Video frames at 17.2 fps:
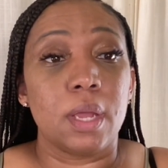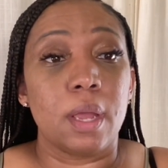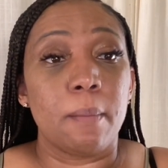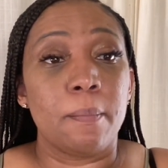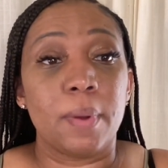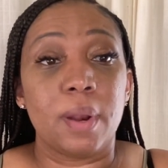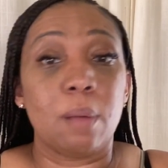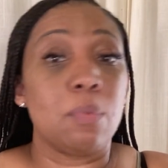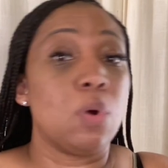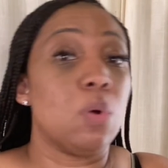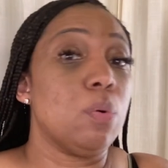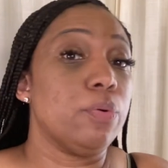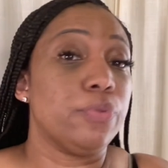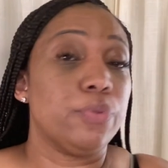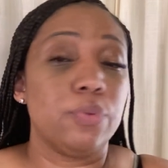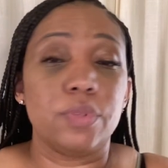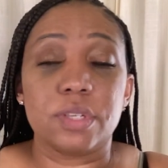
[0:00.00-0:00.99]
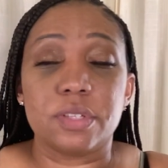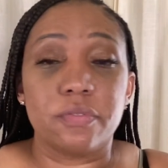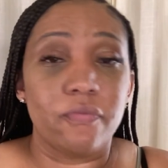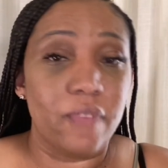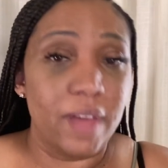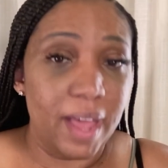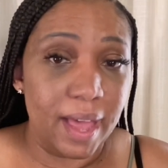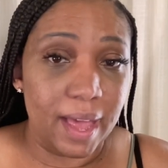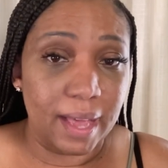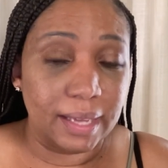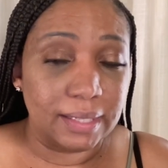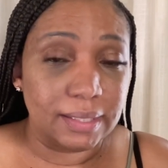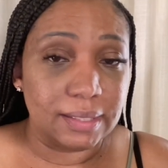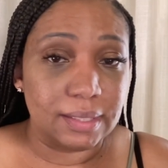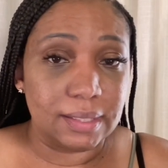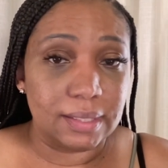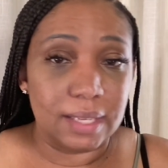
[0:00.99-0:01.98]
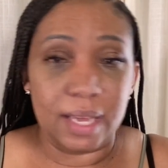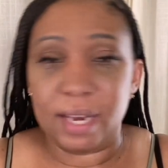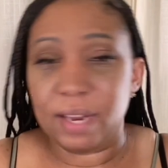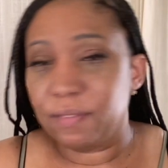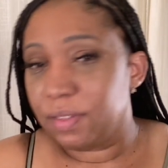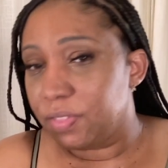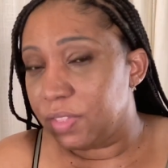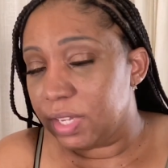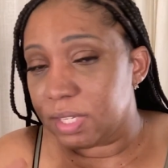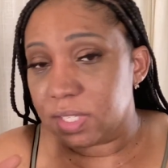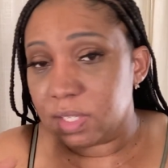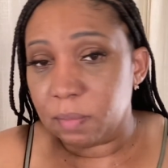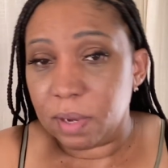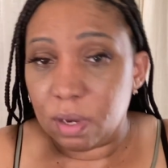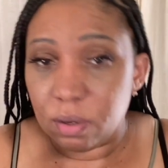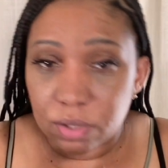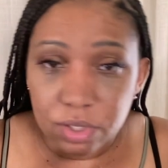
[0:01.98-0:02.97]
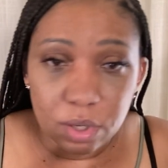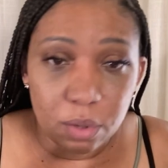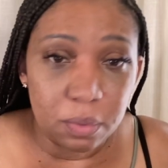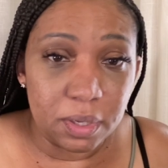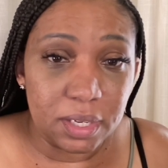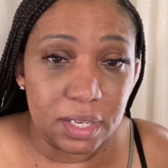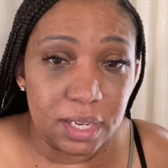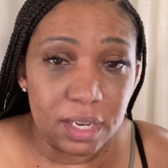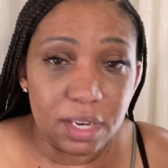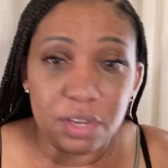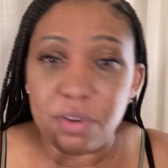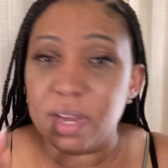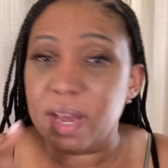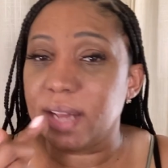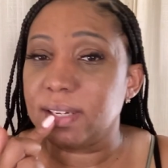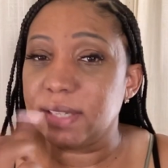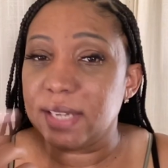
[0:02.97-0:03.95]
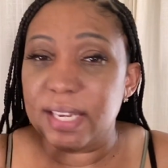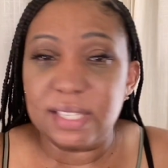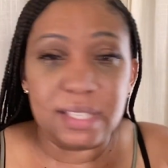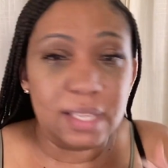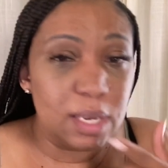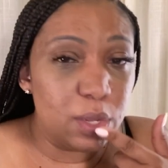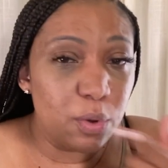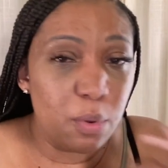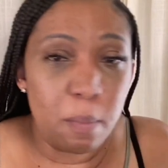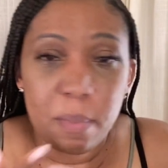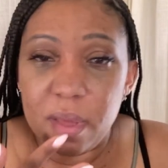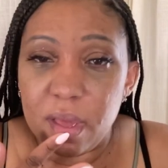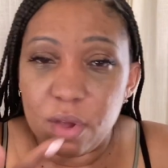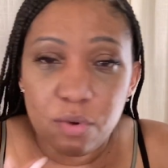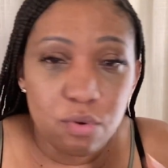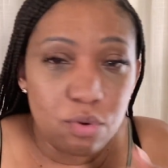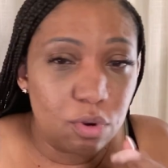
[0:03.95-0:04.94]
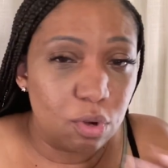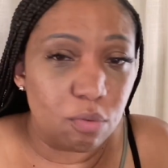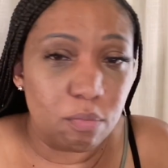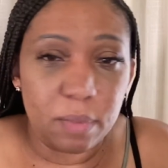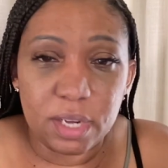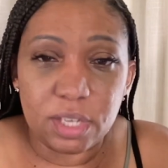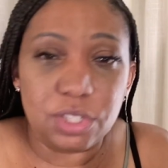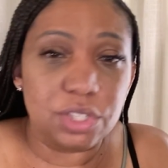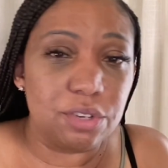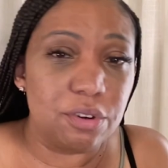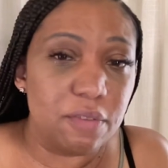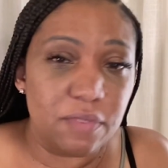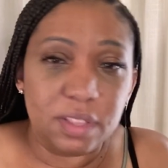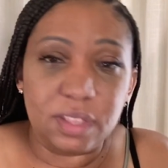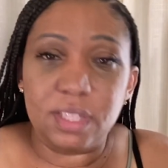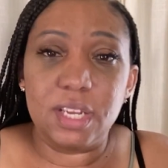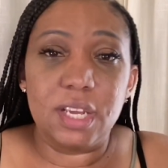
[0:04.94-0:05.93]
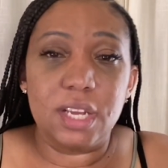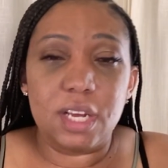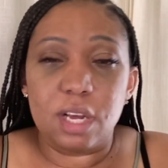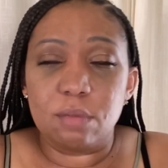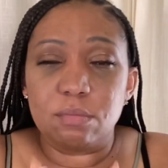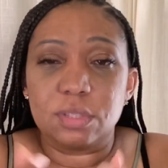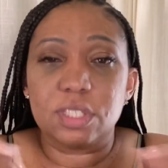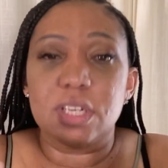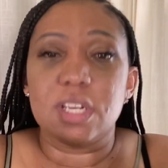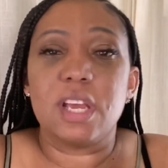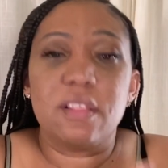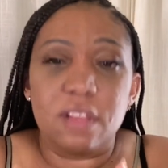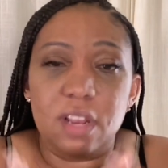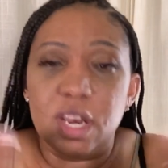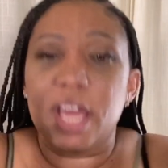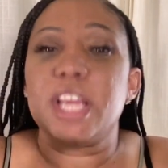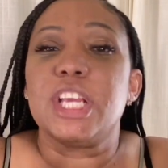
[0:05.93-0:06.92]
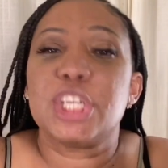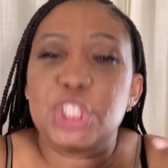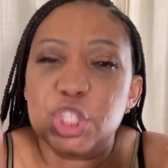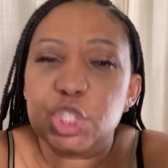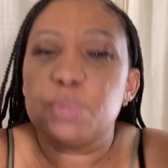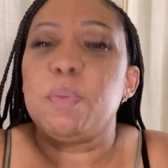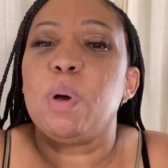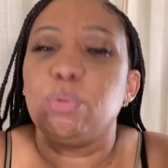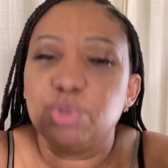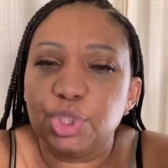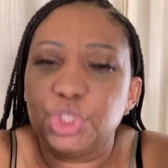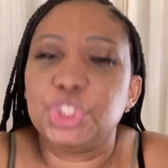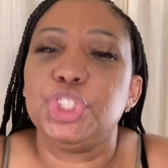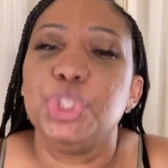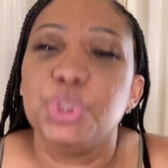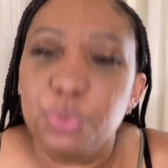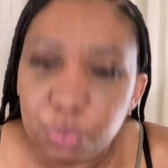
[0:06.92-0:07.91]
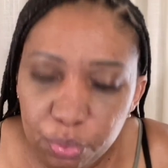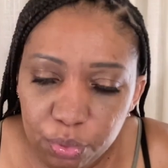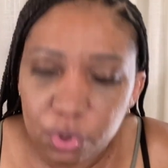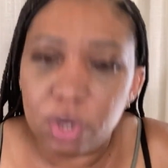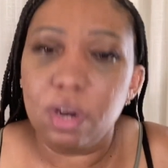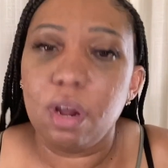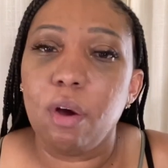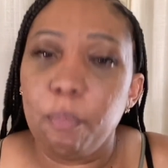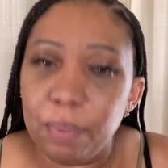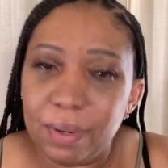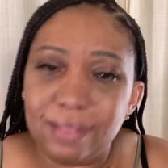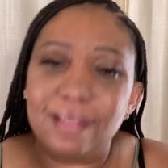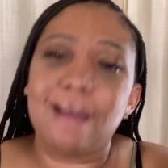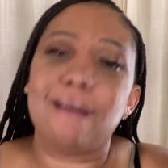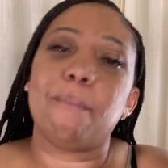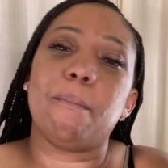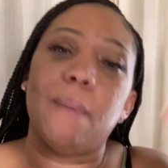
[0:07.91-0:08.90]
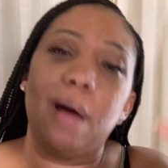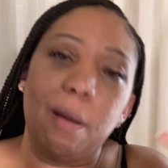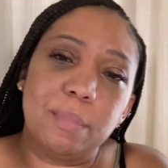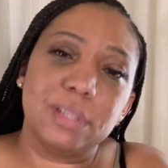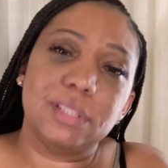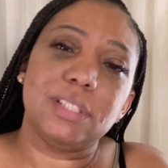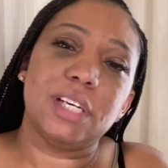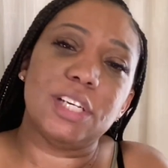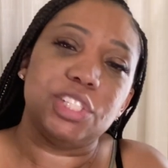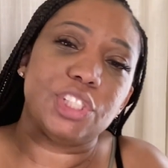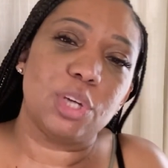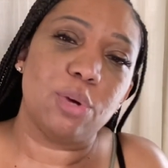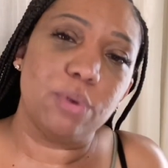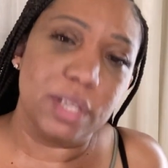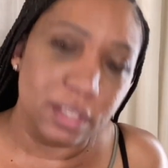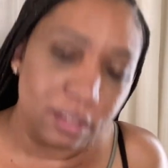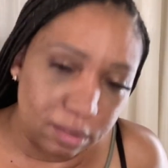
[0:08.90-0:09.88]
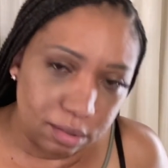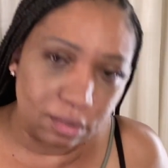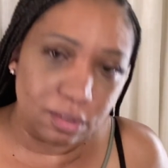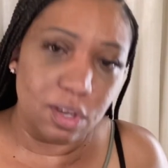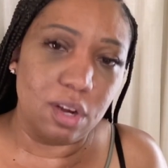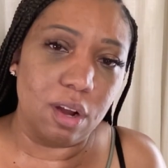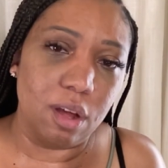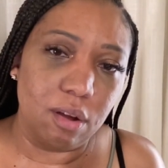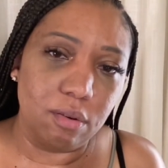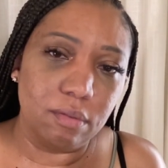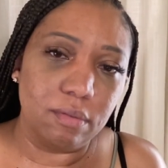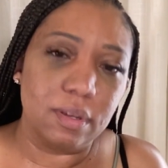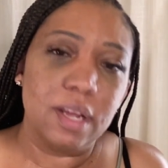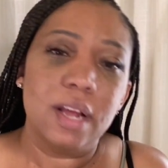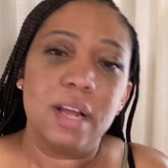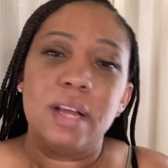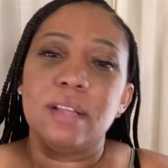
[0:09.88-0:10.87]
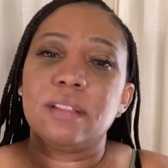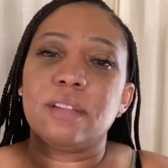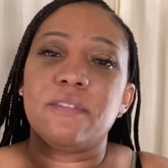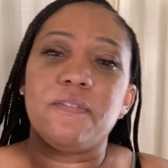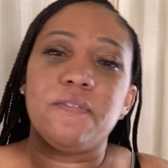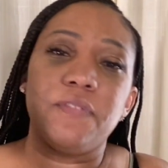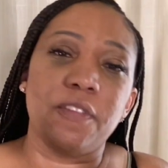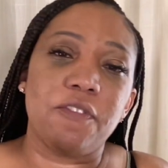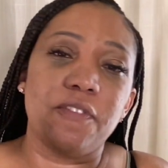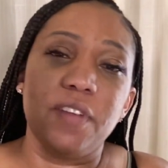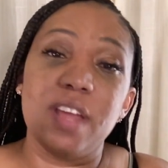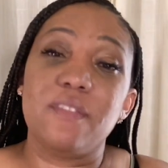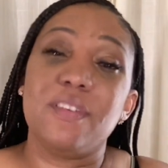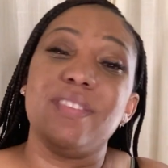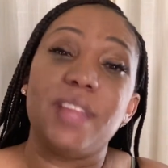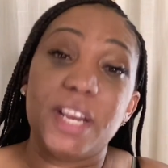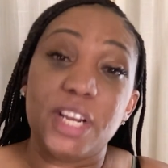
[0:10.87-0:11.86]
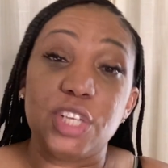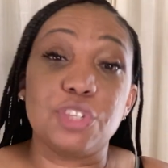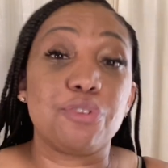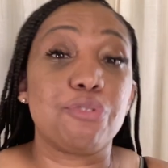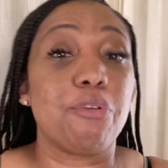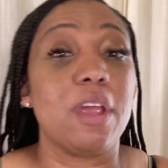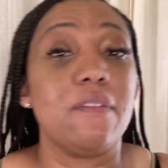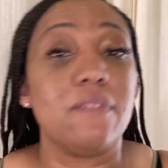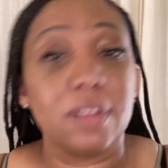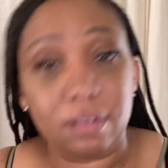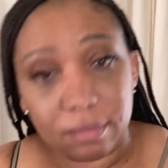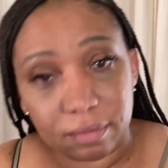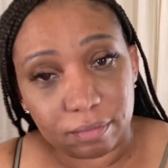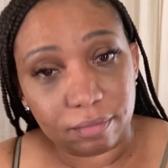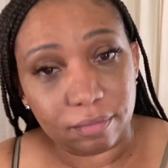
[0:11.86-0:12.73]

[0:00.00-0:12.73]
But I'm going through this fast, and everything smells so good, and you gotta taste a little bit, you know, make sure everything comes together like it's supposed to, you know, put that mama touch on it, you know, the flavor that he's craving.